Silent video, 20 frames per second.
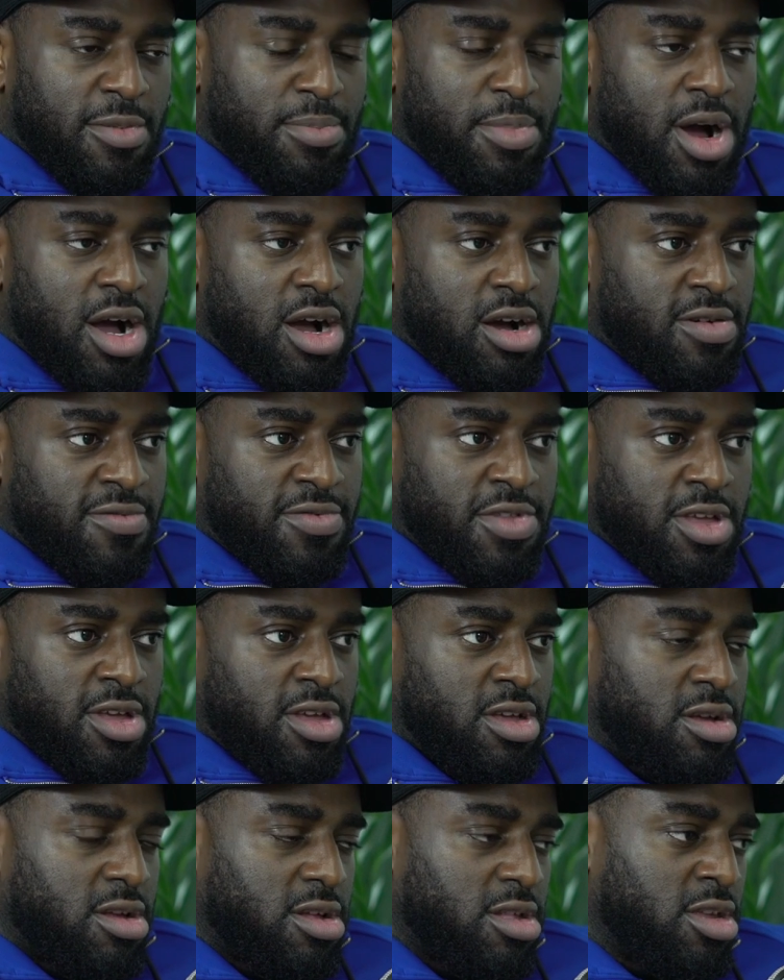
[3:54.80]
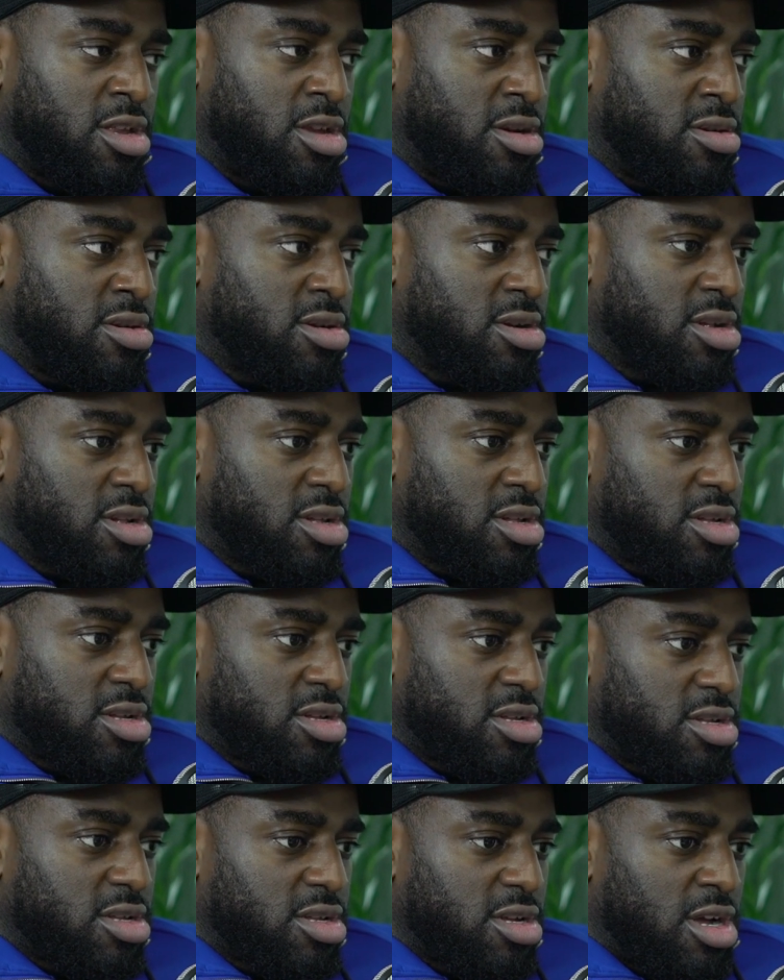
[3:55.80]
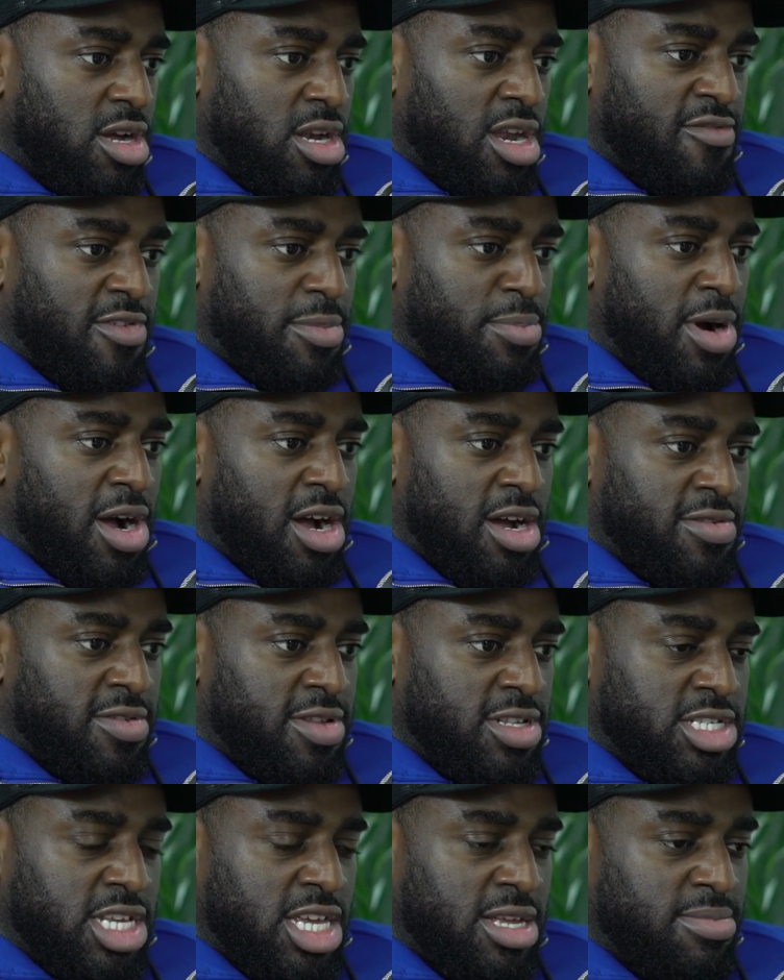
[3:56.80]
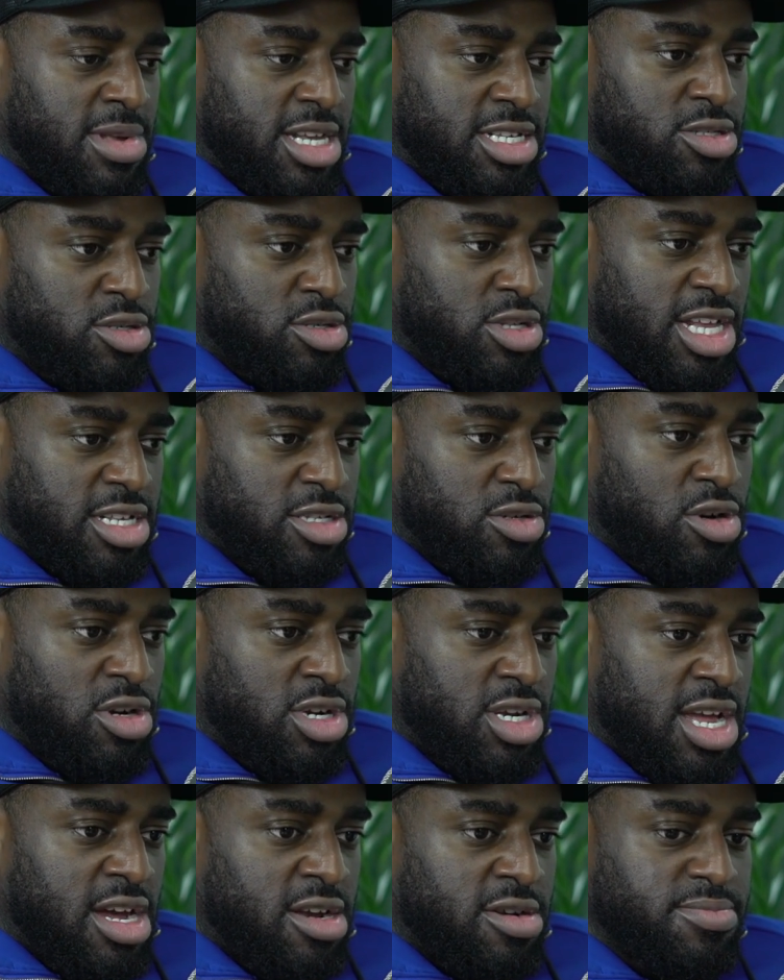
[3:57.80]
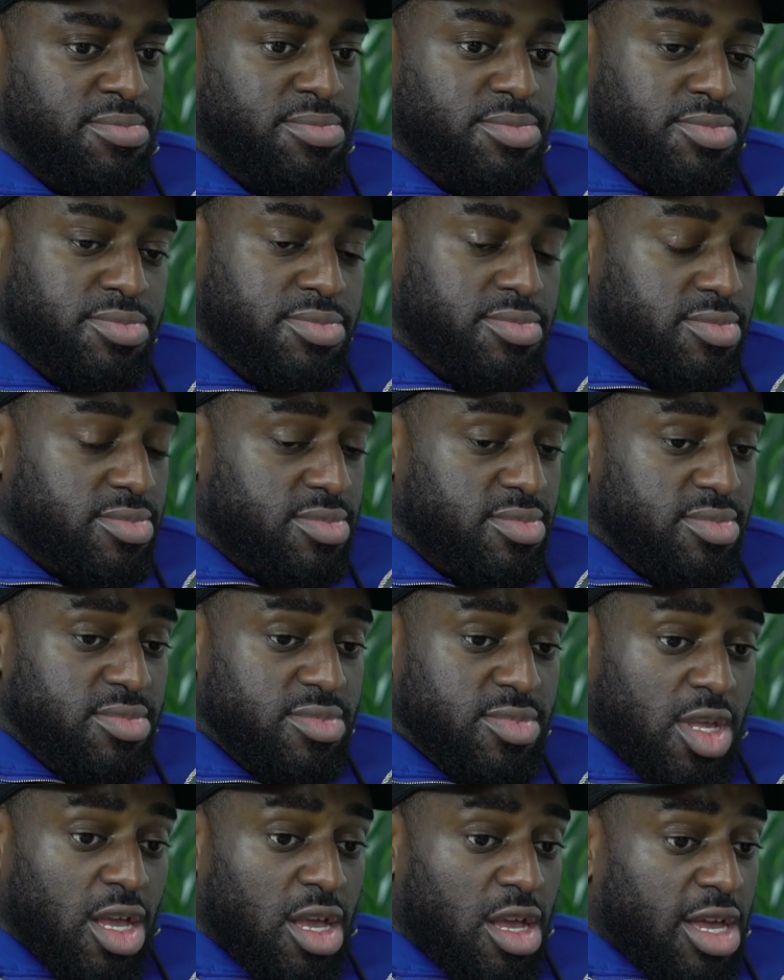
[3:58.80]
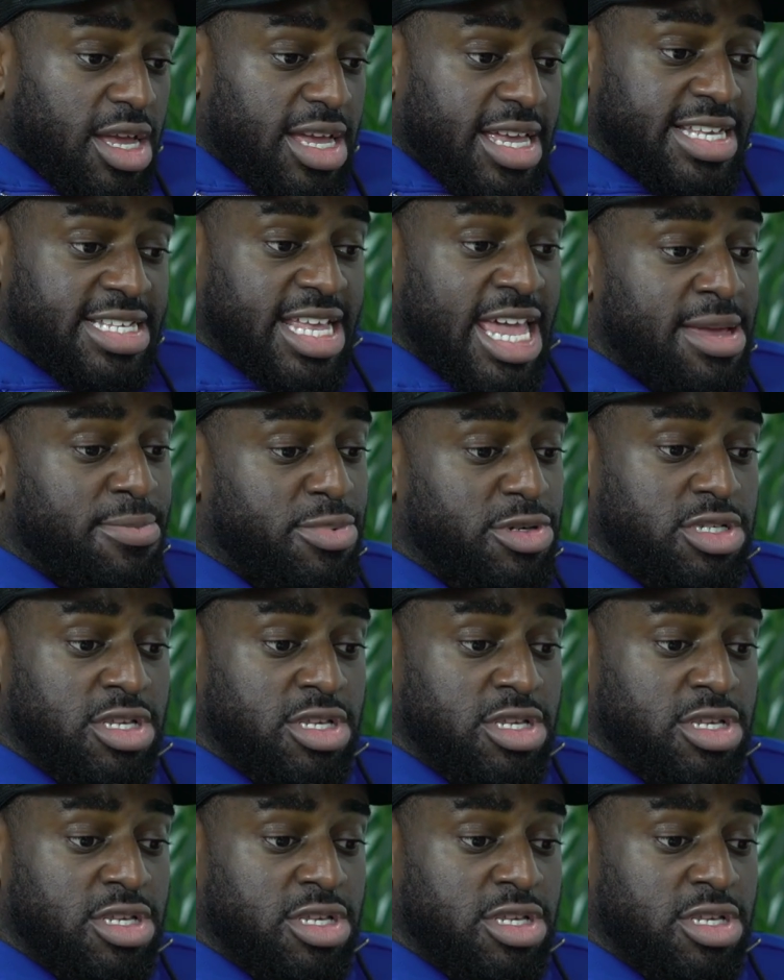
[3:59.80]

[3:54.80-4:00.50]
part of the, another part of the team that's gone down. He's able